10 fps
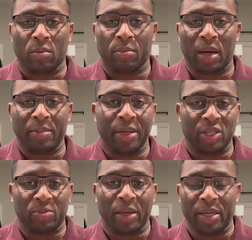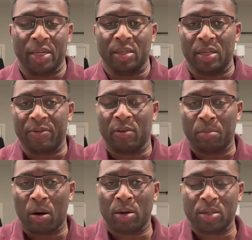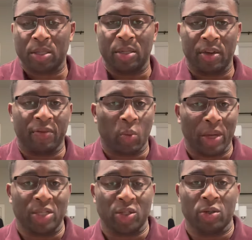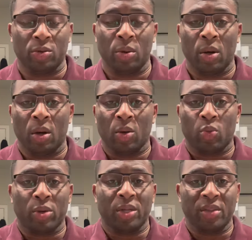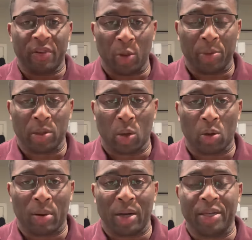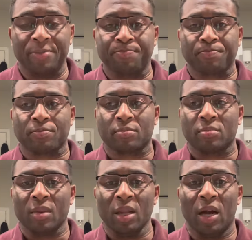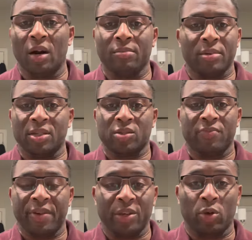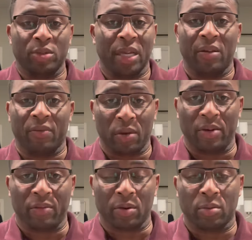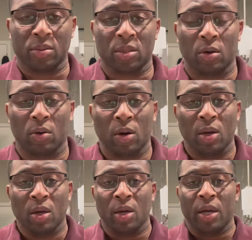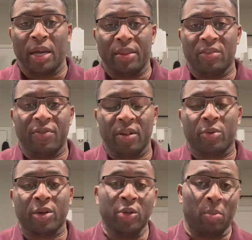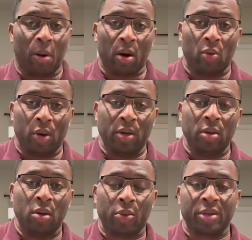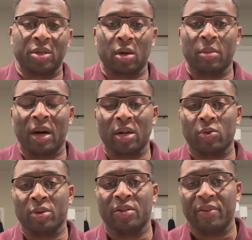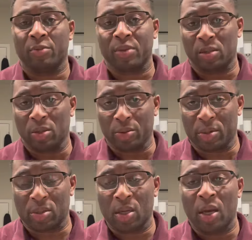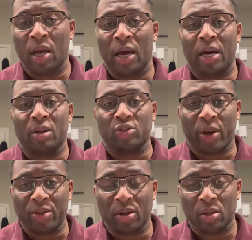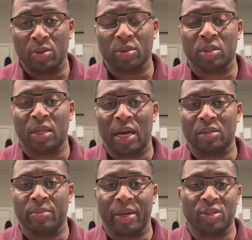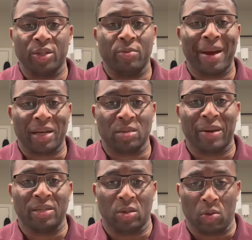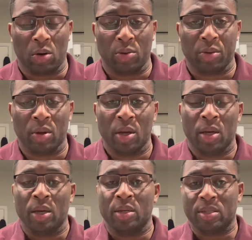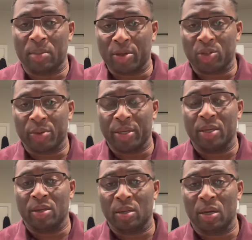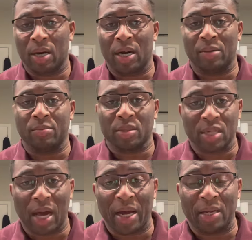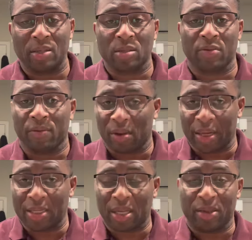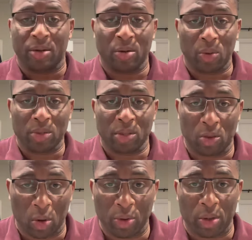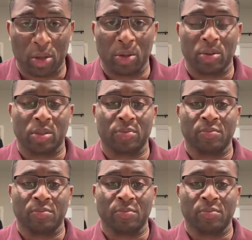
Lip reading: by me explaining different parts and different ways to really develop your lower body, this video will take forever. So in this video, we're going to do a part one. We're going to talk about how to really develop the glutes, how to train the glutes, and how to make sure that you maximize growth, symmetry, size for the ladies out there who wants to grow their glutes.